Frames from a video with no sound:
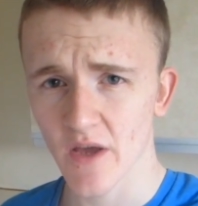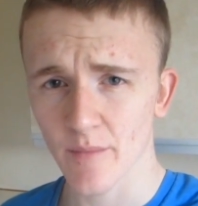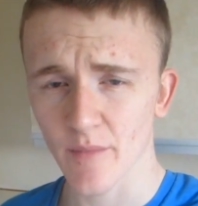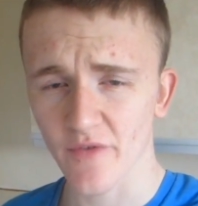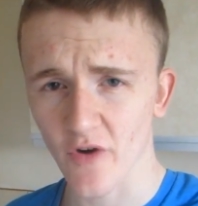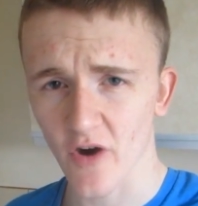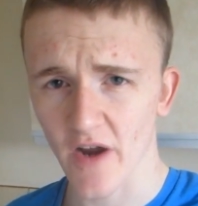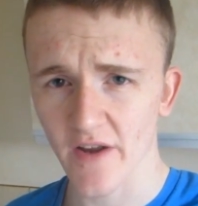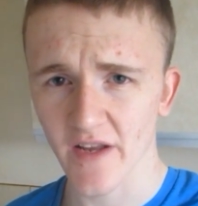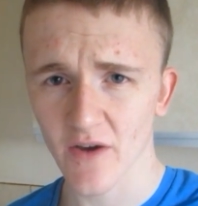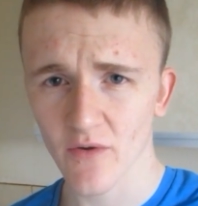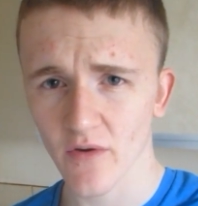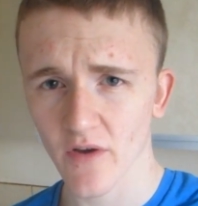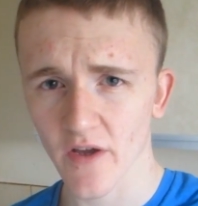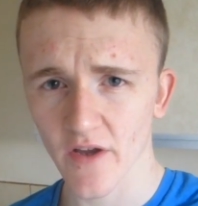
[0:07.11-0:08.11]
Before I head
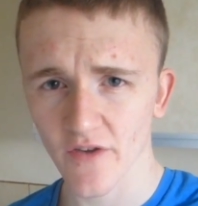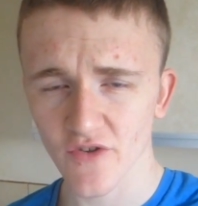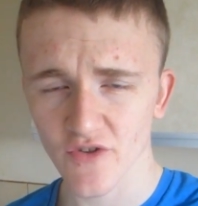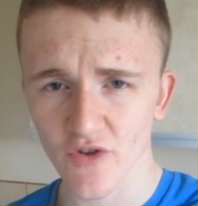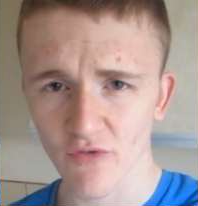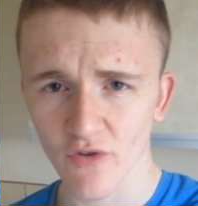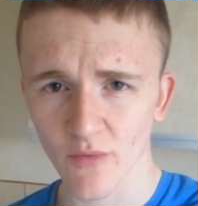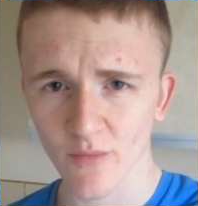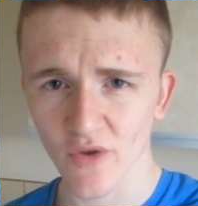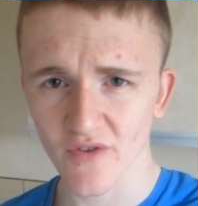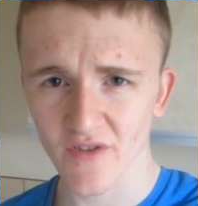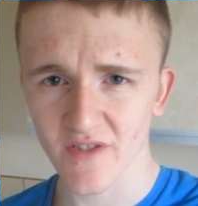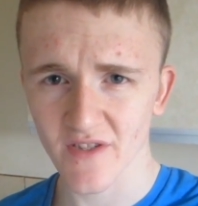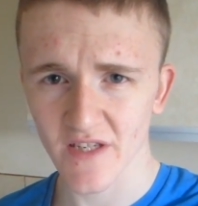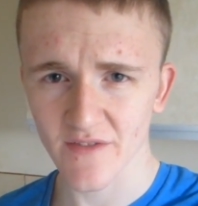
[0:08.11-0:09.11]
out, just currently uploading
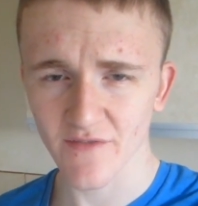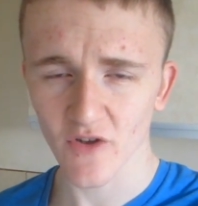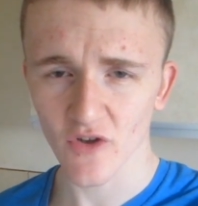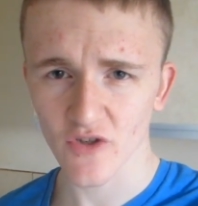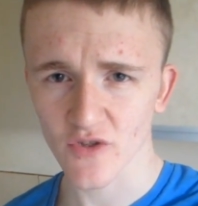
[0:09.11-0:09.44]
today's vlog,